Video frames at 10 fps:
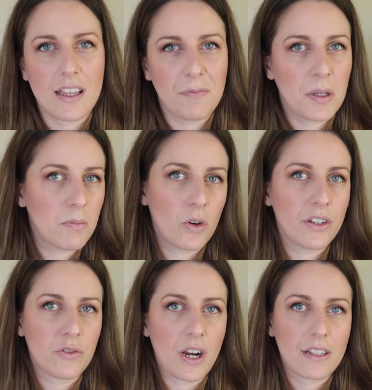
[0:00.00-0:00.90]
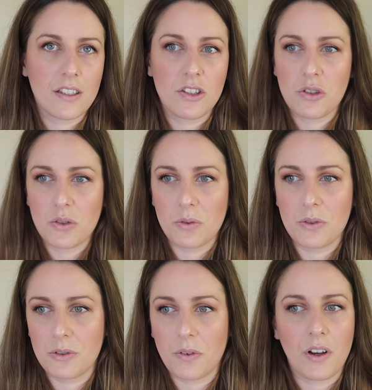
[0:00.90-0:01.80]
I've been more attracted
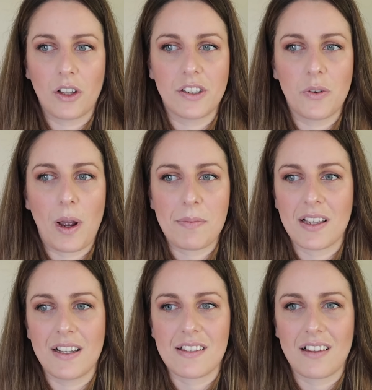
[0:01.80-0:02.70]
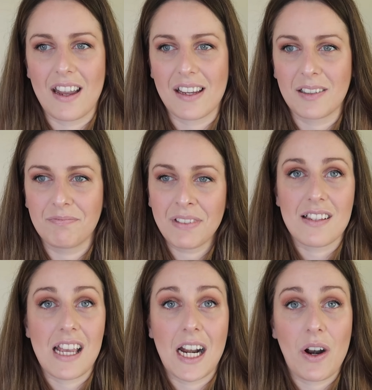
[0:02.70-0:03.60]
to other websites like
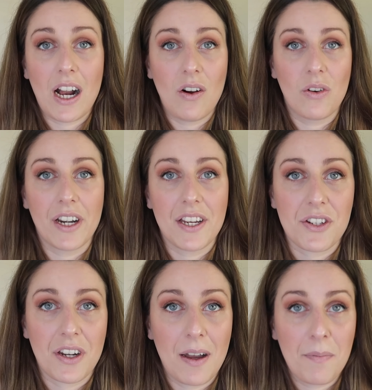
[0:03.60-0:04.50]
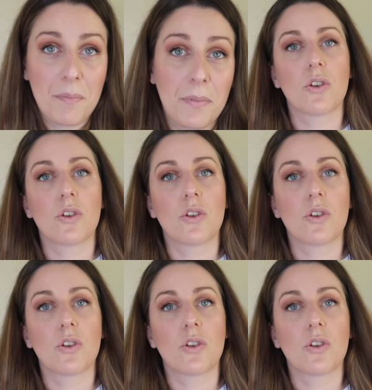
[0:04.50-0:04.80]
Zara or H&M.